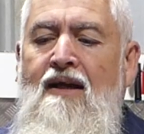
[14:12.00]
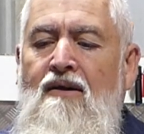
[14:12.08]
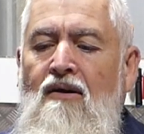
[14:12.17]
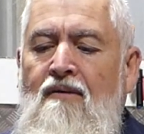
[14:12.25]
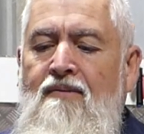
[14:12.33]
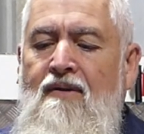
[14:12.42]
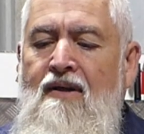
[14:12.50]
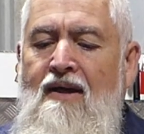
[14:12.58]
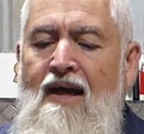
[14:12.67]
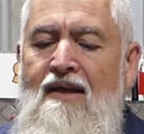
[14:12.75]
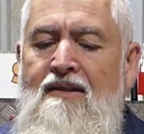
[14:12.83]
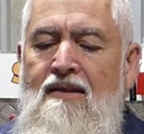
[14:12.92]
it off, and the
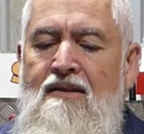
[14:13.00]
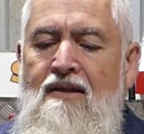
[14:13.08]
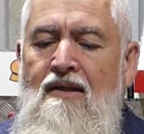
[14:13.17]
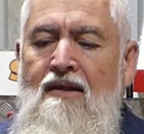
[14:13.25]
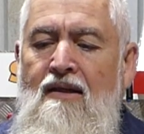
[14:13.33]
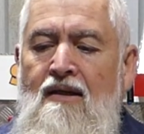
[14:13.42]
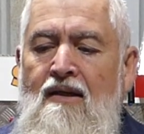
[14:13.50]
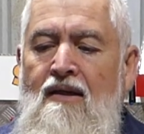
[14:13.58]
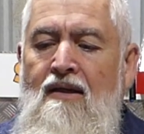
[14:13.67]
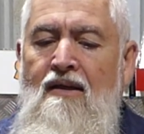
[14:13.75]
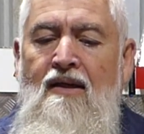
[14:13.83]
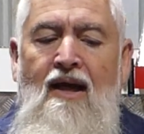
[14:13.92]
gasket's
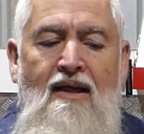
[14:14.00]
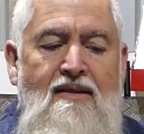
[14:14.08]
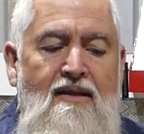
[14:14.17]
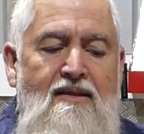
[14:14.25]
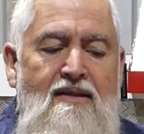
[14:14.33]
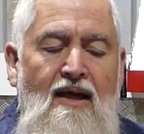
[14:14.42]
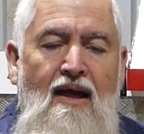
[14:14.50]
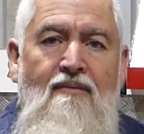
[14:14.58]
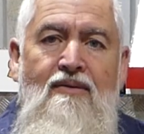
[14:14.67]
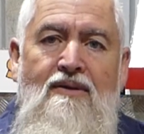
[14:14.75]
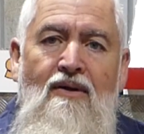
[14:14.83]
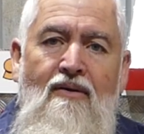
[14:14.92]
safe.
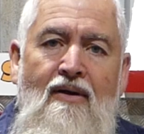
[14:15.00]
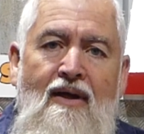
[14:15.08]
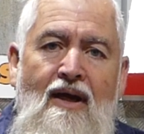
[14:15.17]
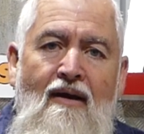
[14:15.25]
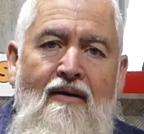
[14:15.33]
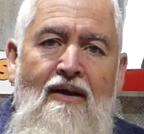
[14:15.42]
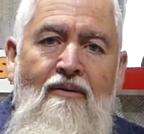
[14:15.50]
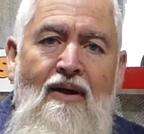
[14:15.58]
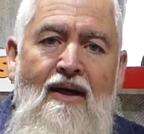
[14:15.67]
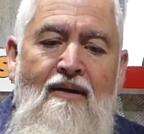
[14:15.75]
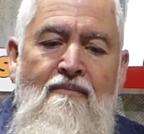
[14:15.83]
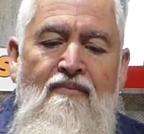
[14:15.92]
It's not going to go
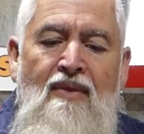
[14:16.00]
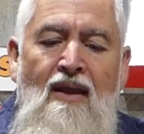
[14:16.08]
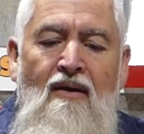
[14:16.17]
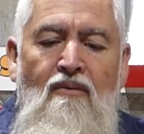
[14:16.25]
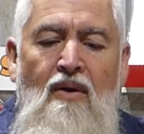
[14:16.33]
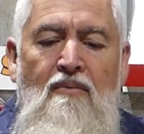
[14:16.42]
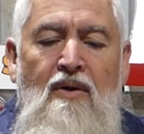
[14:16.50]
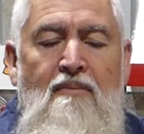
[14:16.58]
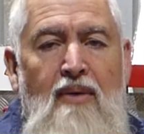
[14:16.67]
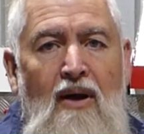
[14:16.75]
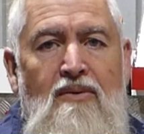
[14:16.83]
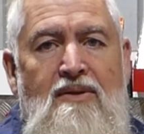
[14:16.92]
anywhere. When we
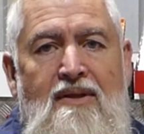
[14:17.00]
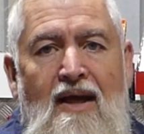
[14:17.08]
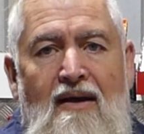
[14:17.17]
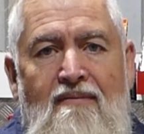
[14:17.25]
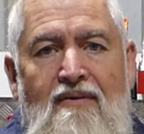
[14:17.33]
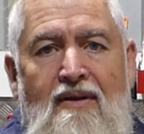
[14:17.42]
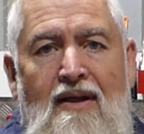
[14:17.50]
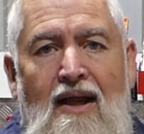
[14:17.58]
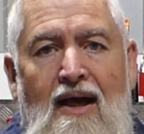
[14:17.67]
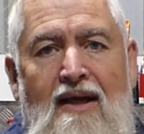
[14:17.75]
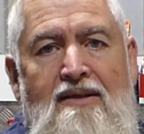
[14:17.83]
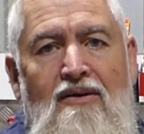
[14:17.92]
bolt it down for the
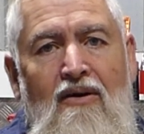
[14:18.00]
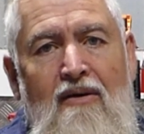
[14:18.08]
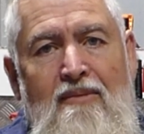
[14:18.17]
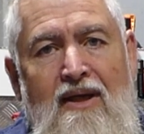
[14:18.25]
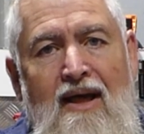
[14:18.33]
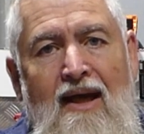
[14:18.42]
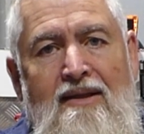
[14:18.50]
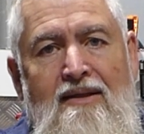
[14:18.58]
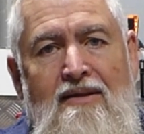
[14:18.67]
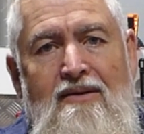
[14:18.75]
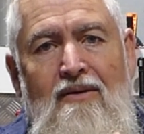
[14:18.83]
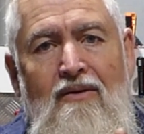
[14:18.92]
last time, the
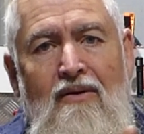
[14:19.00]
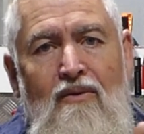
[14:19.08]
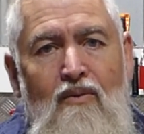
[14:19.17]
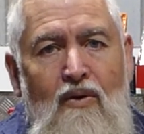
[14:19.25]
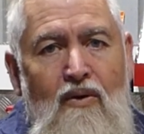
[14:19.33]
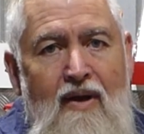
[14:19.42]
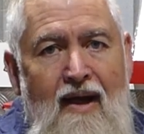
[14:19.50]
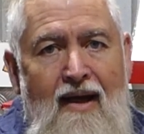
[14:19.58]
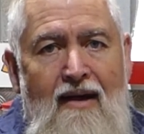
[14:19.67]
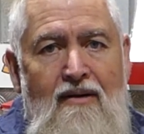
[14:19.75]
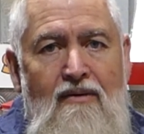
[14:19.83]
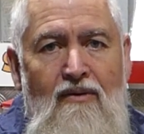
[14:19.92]
gasket's not going to walk
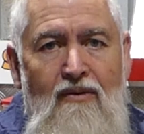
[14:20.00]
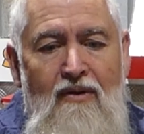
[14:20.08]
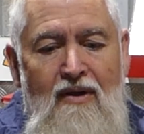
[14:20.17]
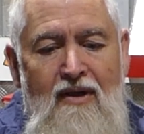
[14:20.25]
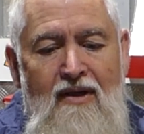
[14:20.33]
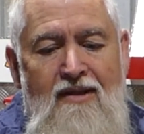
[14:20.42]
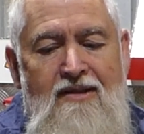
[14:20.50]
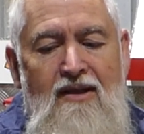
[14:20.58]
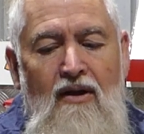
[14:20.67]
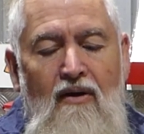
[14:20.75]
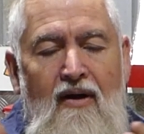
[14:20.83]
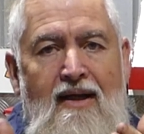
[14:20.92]
out or
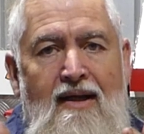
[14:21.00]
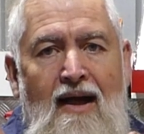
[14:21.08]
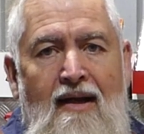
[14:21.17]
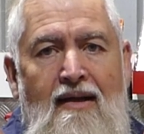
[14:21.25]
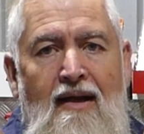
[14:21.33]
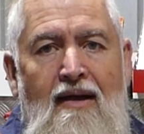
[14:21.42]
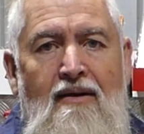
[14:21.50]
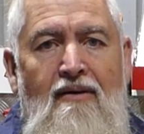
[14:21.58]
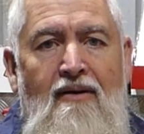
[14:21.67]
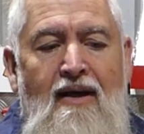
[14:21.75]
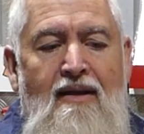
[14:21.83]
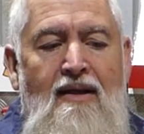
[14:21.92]
slide in under
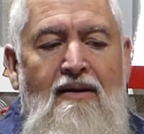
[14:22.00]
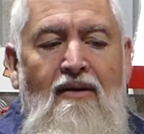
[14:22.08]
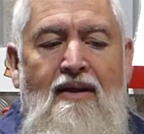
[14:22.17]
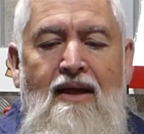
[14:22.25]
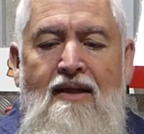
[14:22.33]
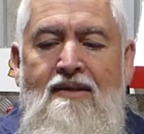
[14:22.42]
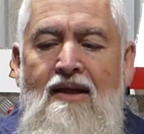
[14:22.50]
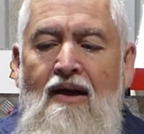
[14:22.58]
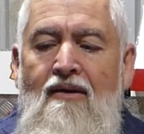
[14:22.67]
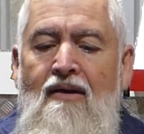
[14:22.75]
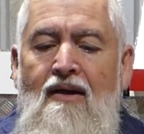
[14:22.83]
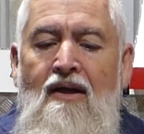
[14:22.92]
or anything like that.
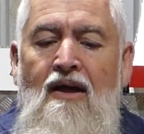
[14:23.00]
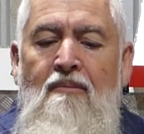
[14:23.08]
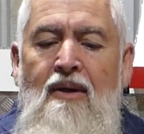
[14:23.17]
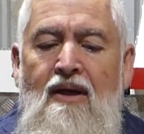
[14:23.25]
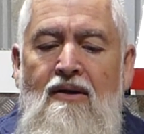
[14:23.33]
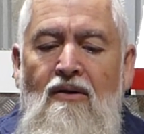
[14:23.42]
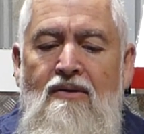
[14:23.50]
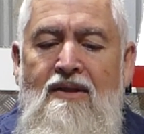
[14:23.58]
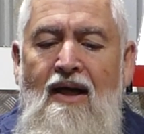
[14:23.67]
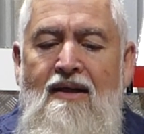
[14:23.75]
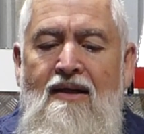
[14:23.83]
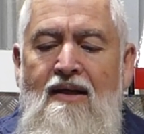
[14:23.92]
So a bit of
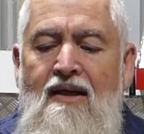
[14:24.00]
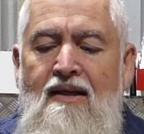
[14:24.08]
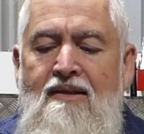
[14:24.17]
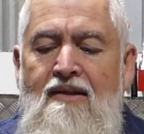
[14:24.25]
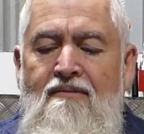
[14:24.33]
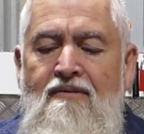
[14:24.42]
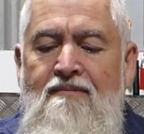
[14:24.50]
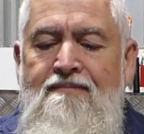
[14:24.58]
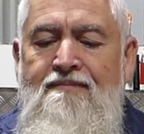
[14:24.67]
contact adhesive